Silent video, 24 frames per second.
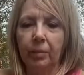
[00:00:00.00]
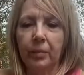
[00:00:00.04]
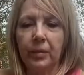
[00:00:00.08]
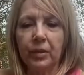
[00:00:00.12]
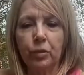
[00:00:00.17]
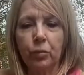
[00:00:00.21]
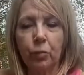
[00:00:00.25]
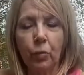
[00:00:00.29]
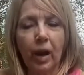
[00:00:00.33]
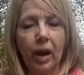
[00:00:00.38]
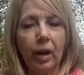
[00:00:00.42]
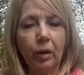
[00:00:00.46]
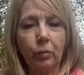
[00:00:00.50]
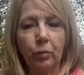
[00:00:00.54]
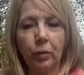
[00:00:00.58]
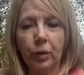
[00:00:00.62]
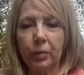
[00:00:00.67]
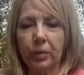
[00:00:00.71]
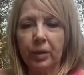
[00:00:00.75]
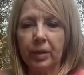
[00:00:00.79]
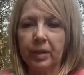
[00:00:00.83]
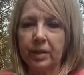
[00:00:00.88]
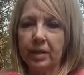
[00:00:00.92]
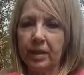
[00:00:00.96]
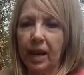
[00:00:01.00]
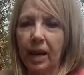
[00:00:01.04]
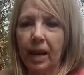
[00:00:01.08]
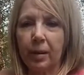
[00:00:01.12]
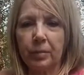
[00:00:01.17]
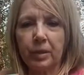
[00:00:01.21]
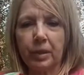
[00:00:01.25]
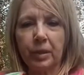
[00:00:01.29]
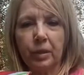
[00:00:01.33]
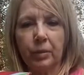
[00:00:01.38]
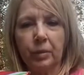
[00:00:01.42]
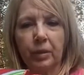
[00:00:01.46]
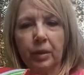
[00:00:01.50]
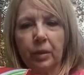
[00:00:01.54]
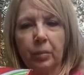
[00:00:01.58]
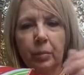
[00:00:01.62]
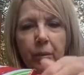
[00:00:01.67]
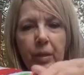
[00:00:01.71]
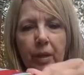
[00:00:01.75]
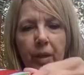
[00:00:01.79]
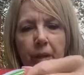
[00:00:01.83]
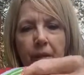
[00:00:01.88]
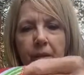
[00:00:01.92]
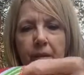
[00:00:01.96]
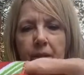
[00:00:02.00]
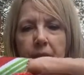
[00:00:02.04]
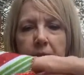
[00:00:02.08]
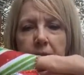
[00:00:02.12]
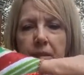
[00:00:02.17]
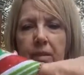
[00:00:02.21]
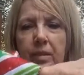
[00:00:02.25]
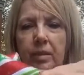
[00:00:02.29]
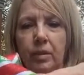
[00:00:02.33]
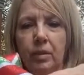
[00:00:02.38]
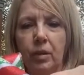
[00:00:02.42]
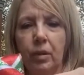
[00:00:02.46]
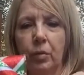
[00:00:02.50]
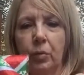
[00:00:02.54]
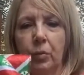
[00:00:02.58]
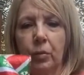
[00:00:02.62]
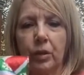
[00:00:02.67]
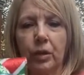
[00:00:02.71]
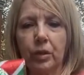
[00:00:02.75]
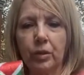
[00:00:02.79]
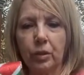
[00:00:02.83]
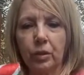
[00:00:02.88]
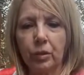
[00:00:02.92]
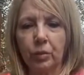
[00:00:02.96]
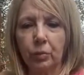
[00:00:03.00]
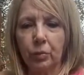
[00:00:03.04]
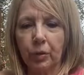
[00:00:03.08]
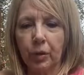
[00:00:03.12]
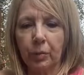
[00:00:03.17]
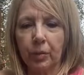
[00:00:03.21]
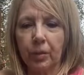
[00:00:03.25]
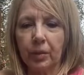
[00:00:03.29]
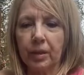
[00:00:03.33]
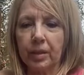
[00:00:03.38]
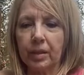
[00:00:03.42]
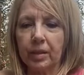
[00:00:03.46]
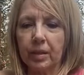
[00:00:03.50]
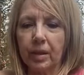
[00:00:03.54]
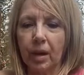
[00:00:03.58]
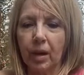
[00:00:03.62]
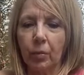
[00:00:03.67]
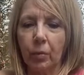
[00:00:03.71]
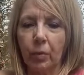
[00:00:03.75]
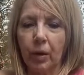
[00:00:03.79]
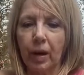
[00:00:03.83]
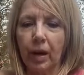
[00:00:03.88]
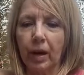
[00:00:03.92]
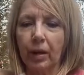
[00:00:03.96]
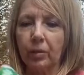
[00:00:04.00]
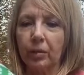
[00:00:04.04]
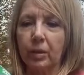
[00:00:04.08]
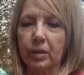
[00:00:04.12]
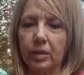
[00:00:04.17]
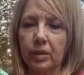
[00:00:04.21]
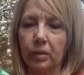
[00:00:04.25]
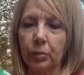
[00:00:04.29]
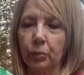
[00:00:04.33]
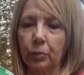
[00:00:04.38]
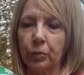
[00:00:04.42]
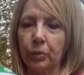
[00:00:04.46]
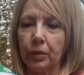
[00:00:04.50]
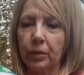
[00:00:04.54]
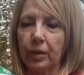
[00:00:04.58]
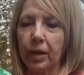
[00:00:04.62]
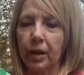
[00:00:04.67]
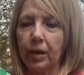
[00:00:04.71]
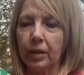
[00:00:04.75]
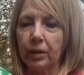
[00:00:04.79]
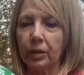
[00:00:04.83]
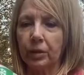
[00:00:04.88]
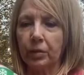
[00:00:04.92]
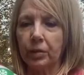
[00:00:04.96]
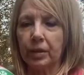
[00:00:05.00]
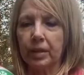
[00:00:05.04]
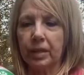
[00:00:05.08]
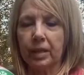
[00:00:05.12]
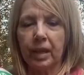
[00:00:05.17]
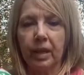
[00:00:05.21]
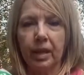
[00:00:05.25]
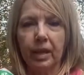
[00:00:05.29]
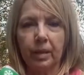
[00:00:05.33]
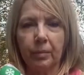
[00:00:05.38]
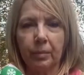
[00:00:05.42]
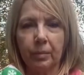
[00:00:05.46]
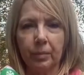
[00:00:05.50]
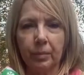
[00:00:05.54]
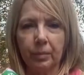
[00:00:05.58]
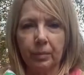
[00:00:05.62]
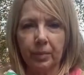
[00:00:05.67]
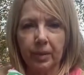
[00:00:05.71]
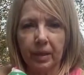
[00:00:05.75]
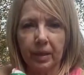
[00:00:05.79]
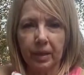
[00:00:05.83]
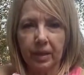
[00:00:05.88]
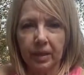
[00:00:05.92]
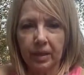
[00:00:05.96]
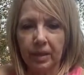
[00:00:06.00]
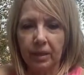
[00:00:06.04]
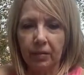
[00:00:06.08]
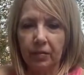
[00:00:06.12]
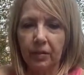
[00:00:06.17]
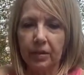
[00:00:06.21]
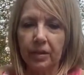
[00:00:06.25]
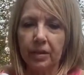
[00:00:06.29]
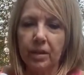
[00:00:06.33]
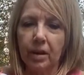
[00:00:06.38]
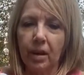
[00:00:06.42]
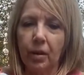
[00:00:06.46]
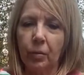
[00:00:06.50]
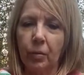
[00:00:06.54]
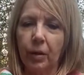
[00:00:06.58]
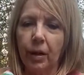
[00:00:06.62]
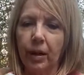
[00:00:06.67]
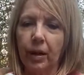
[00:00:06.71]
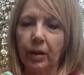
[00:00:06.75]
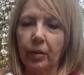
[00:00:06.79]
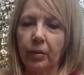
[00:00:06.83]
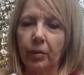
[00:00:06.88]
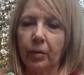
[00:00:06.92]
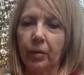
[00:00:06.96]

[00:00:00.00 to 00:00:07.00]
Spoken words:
wired ribbon is absolutely the best. You don't want to do ribbon that's not wired because it will not do the same if it's not wired.